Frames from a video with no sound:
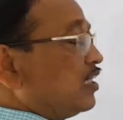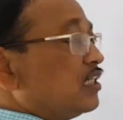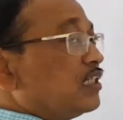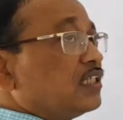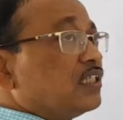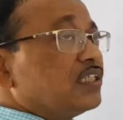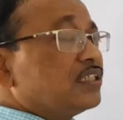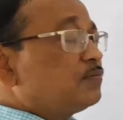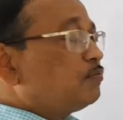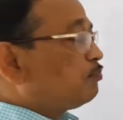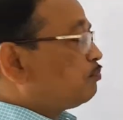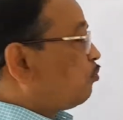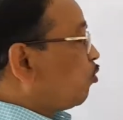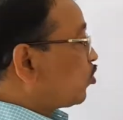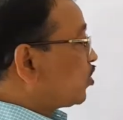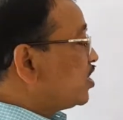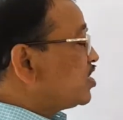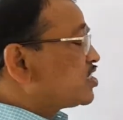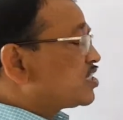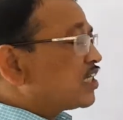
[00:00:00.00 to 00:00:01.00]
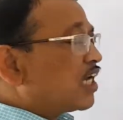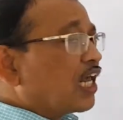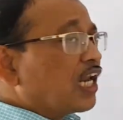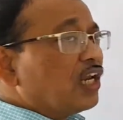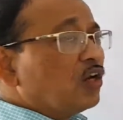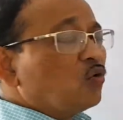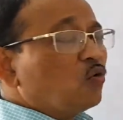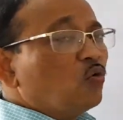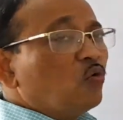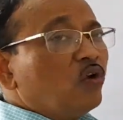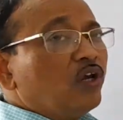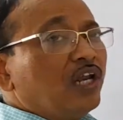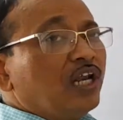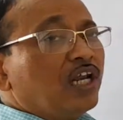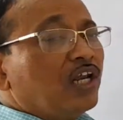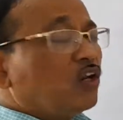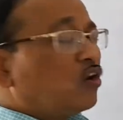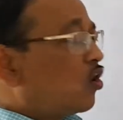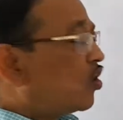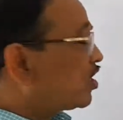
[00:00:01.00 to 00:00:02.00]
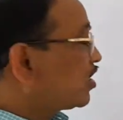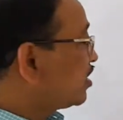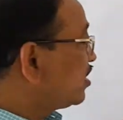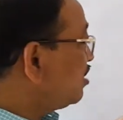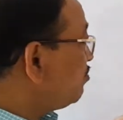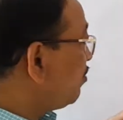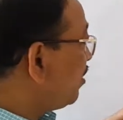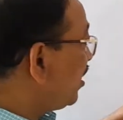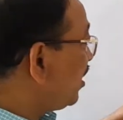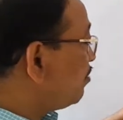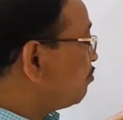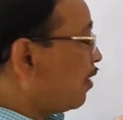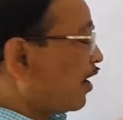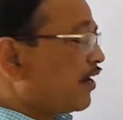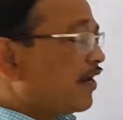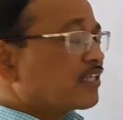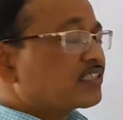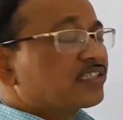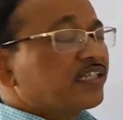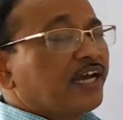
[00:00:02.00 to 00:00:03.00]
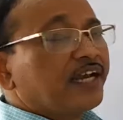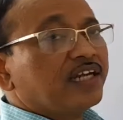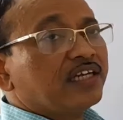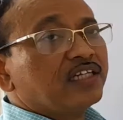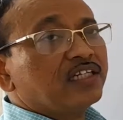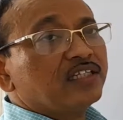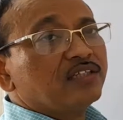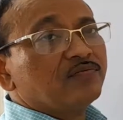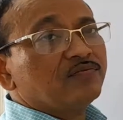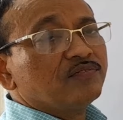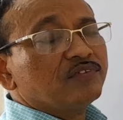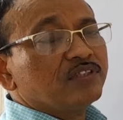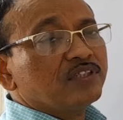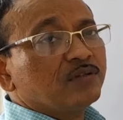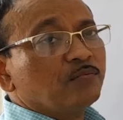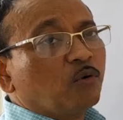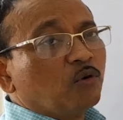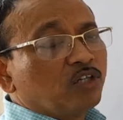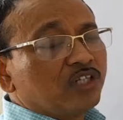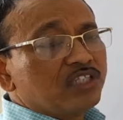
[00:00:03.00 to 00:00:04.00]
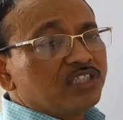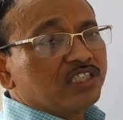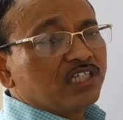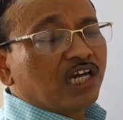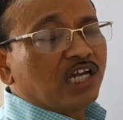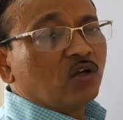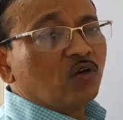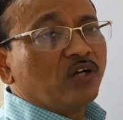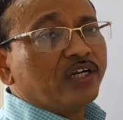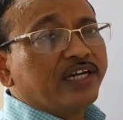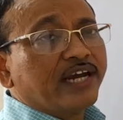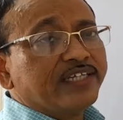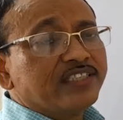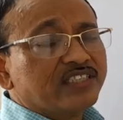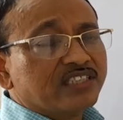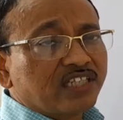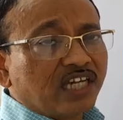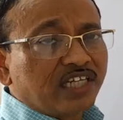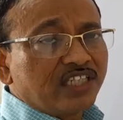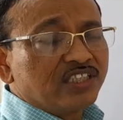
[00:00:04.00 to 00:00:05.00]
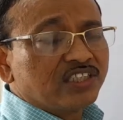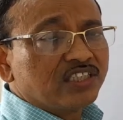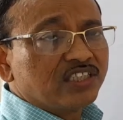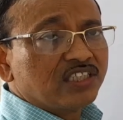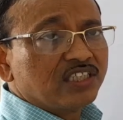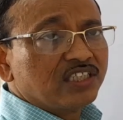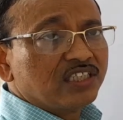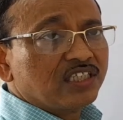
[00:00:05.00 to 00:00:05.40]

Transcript: this potential will not remain minus 90. Potential will get changed.